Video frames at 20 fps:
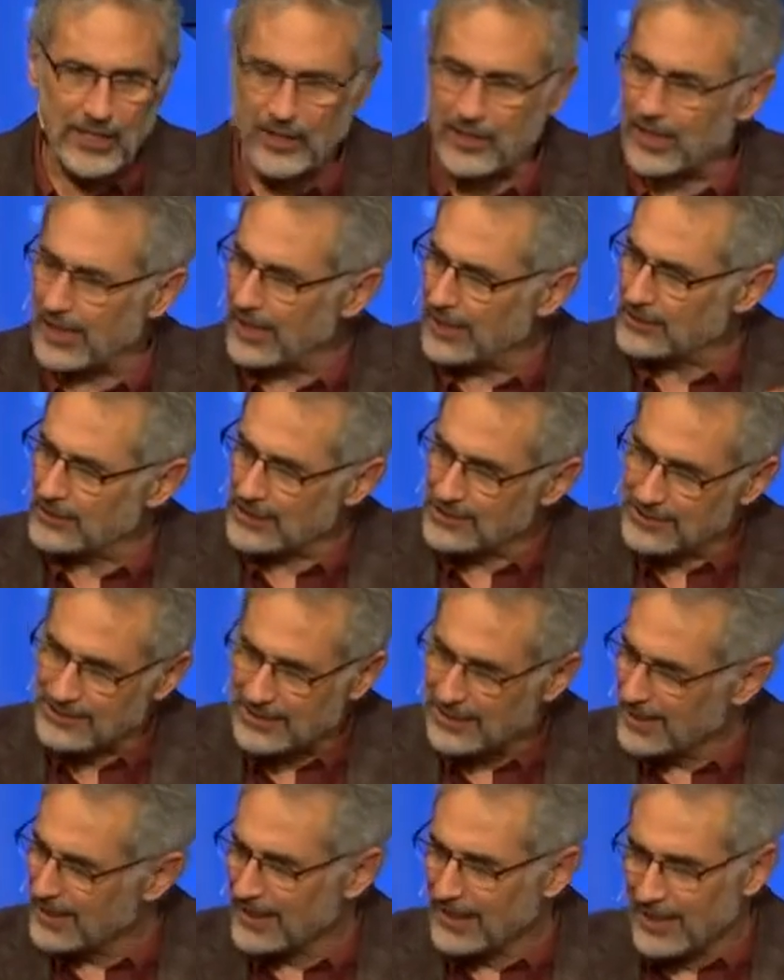doggy. It just,
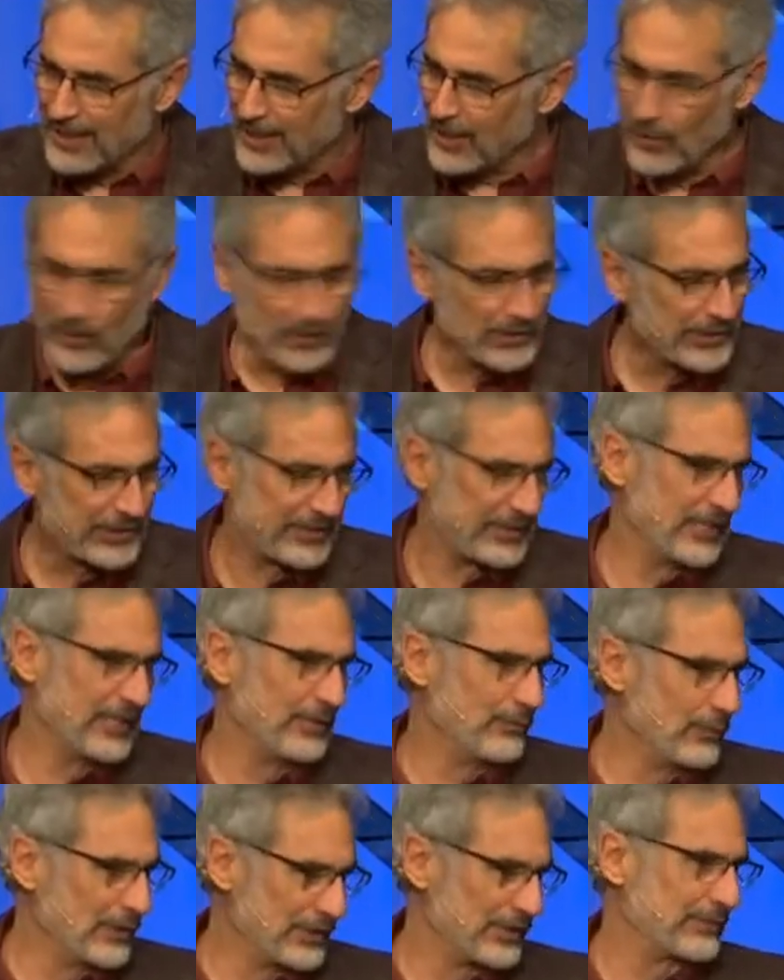the whole
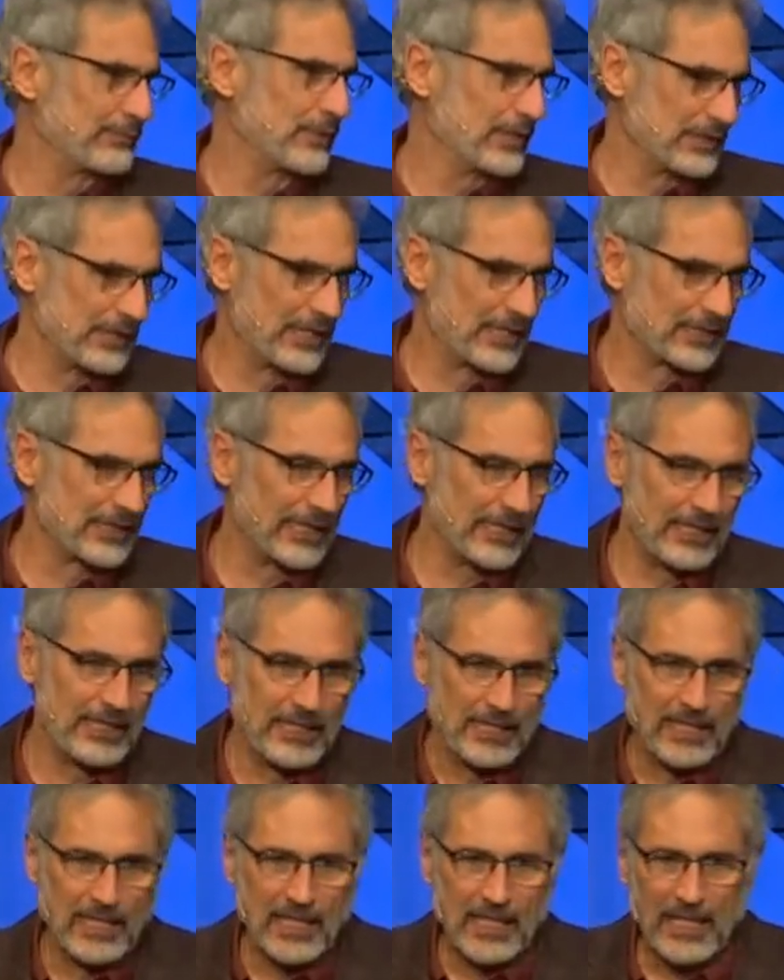scene was, was ugly.
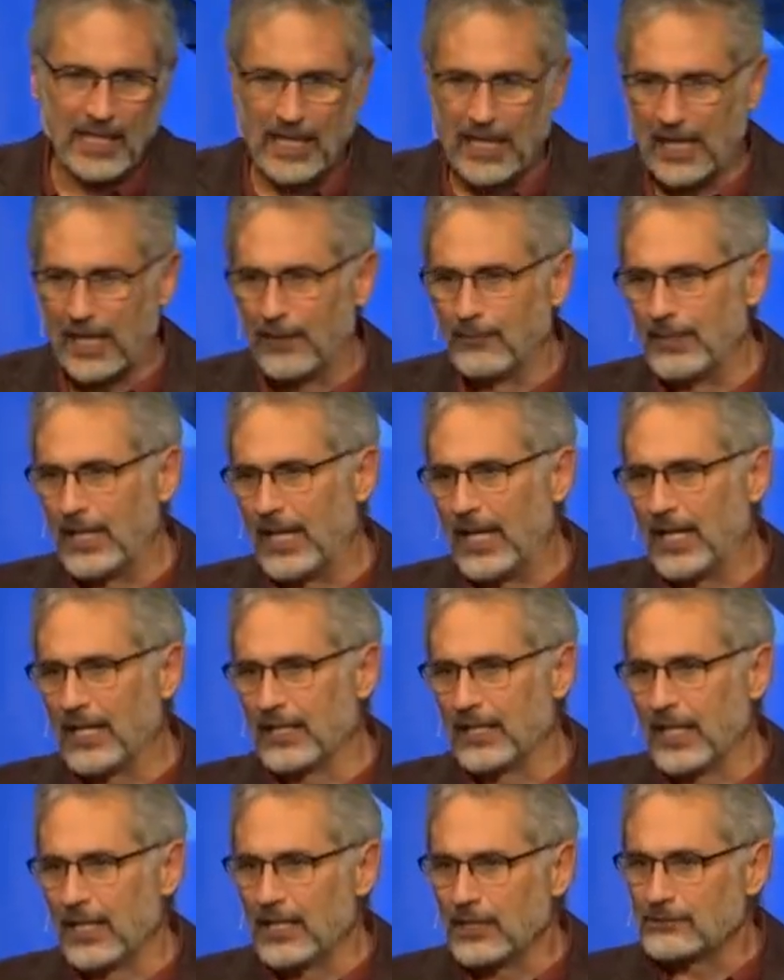Um,
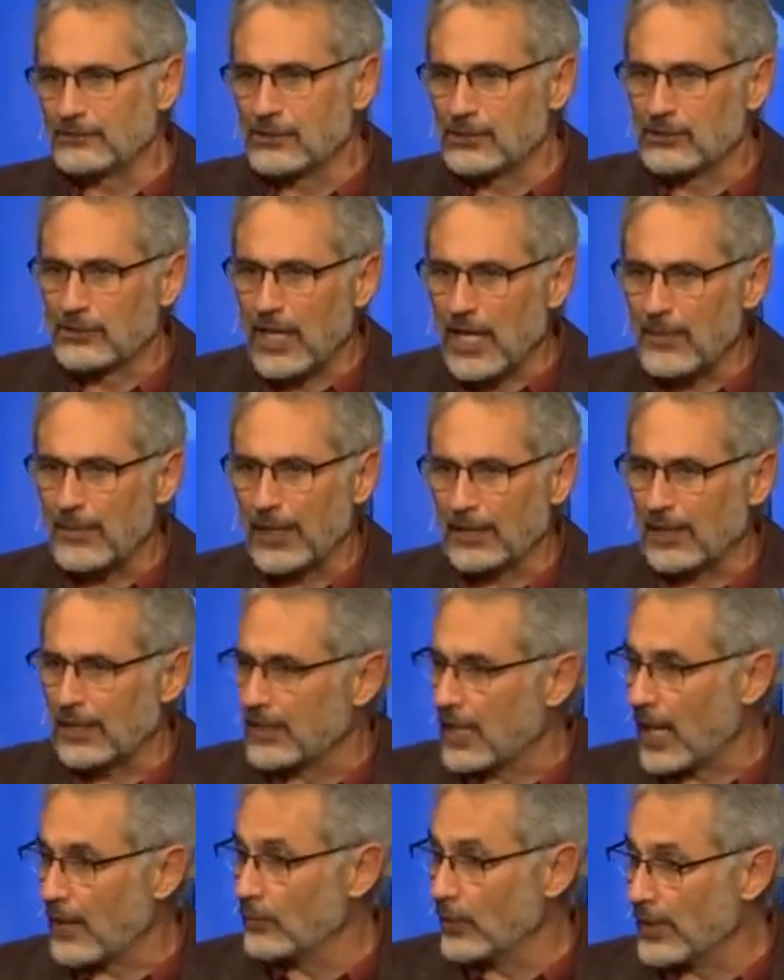and this is right about the
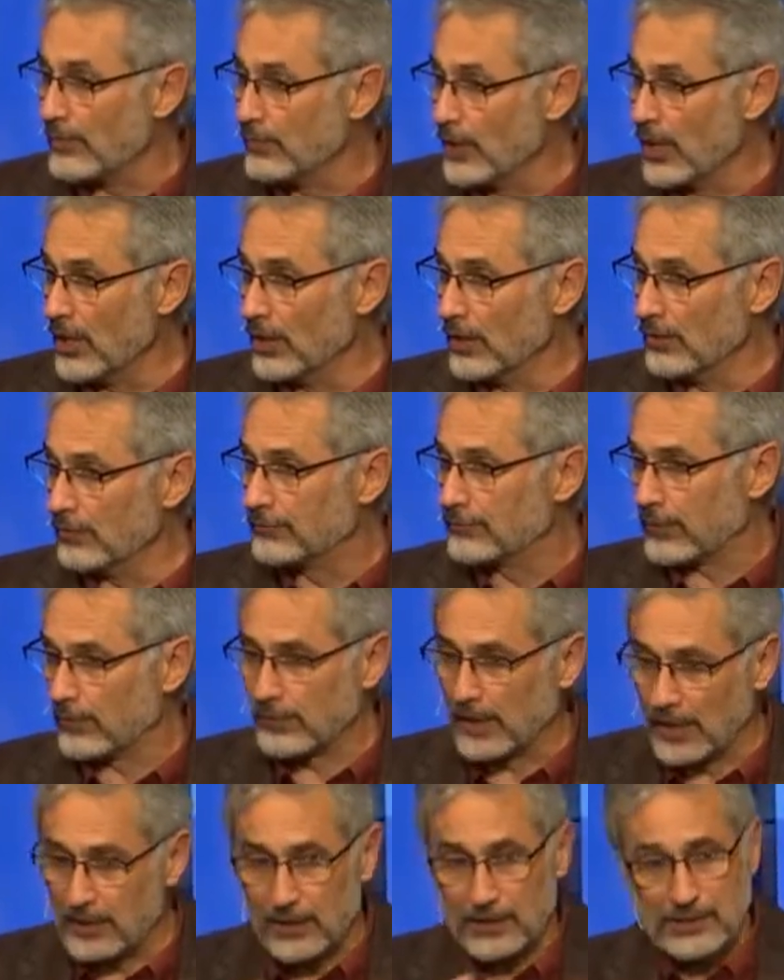time we moved from
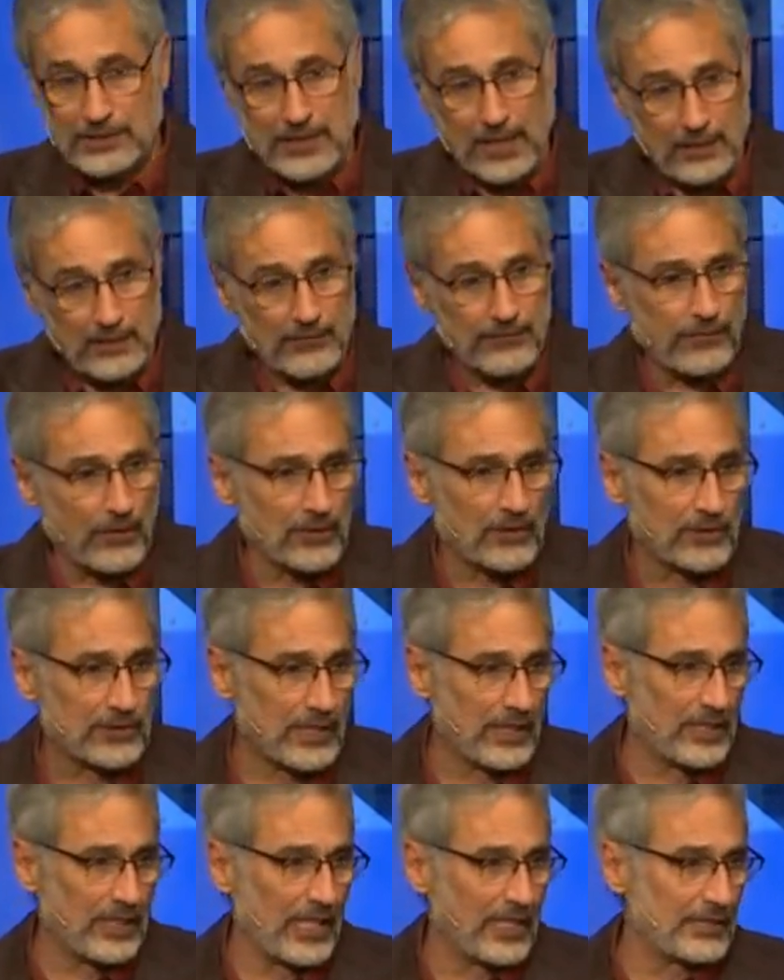Redlands down to
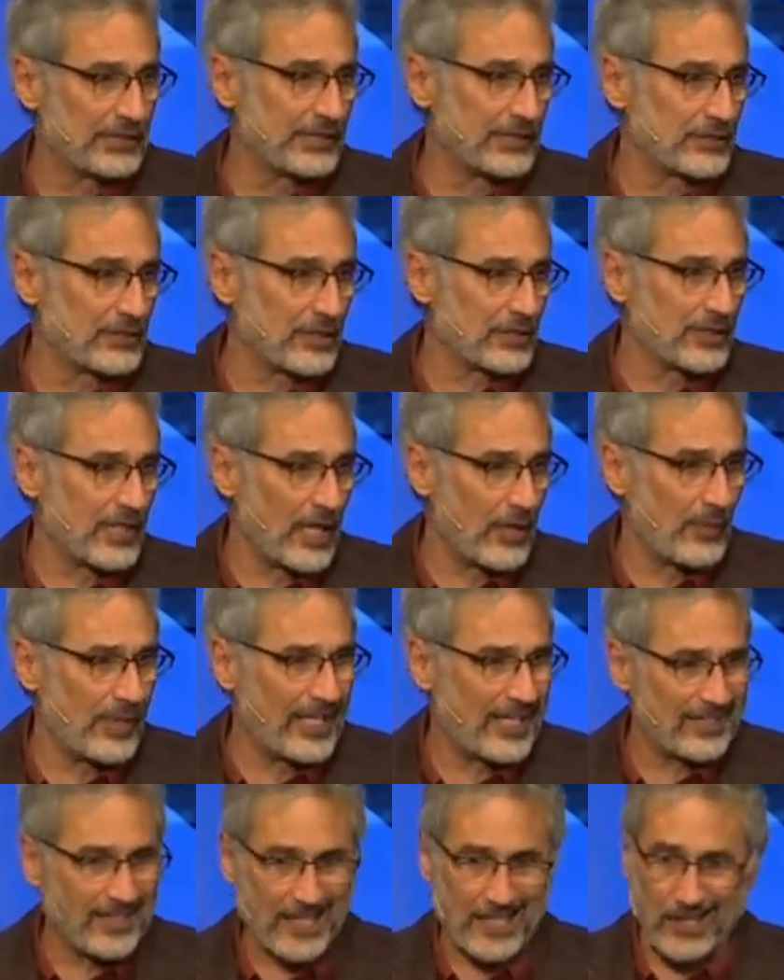Fullerton, and as it turned out, we
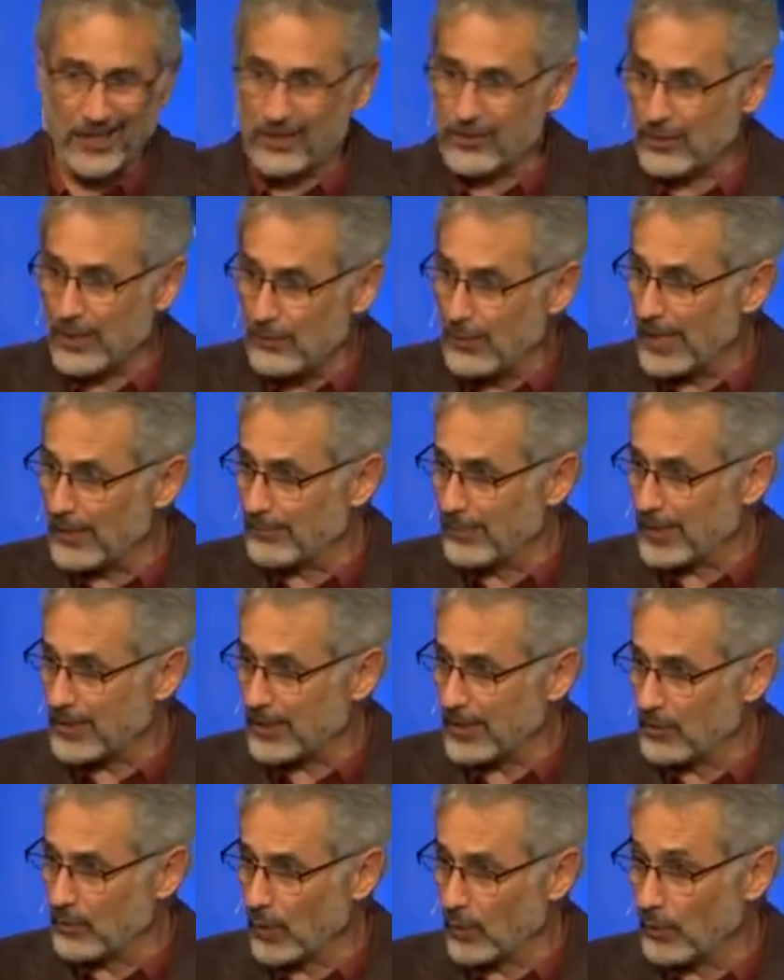had like a three week
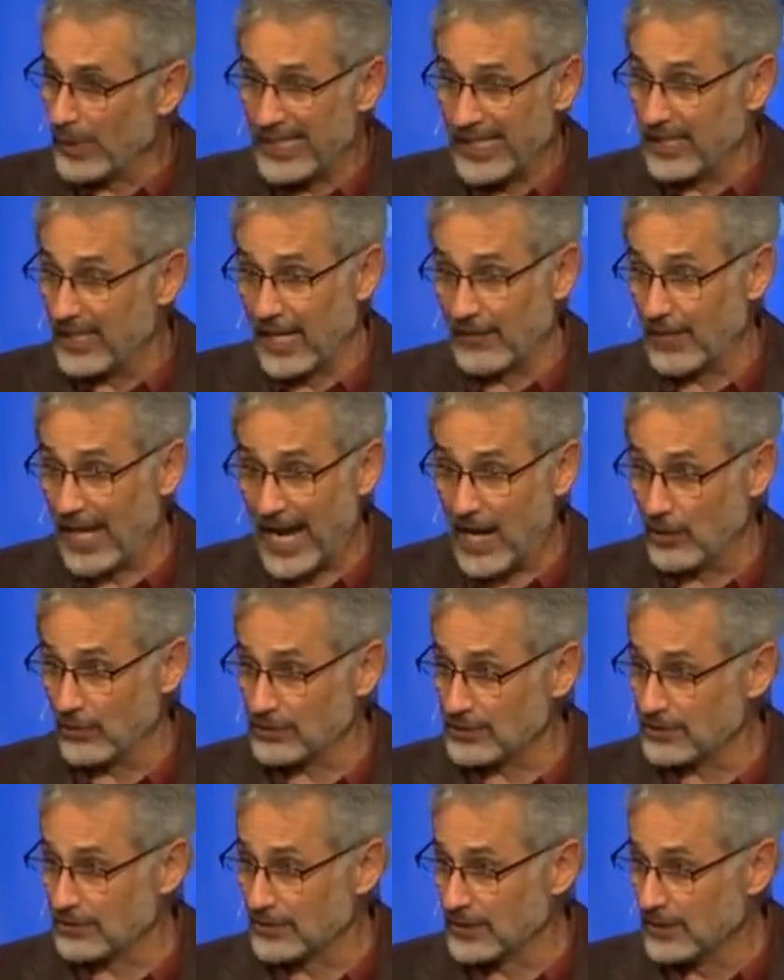period when we didn't have a
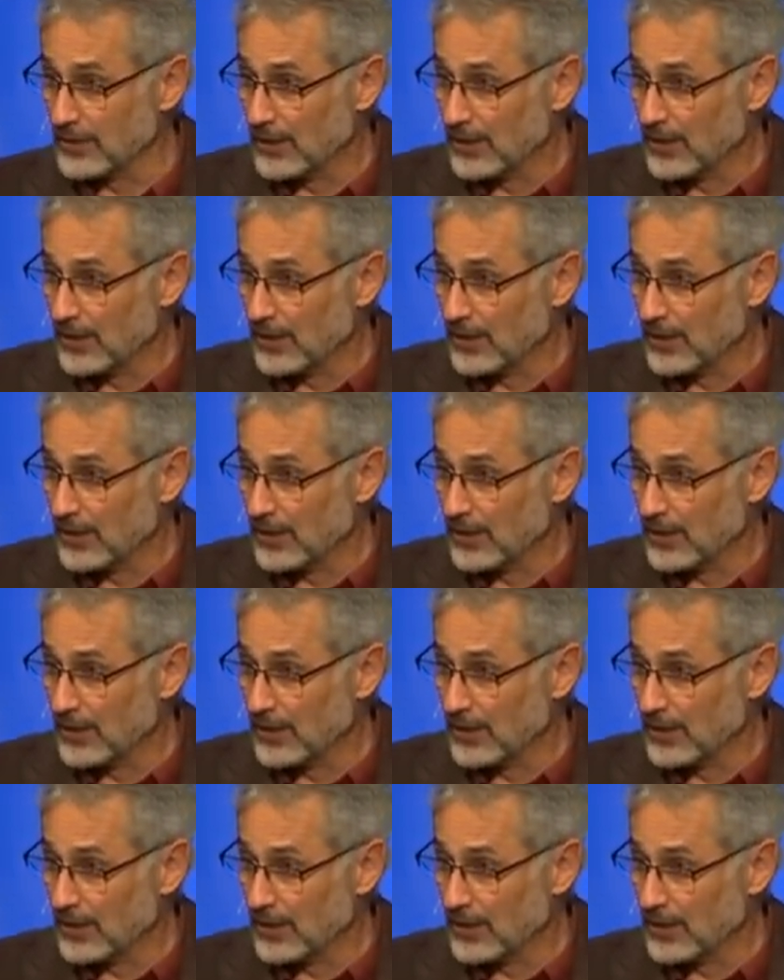house.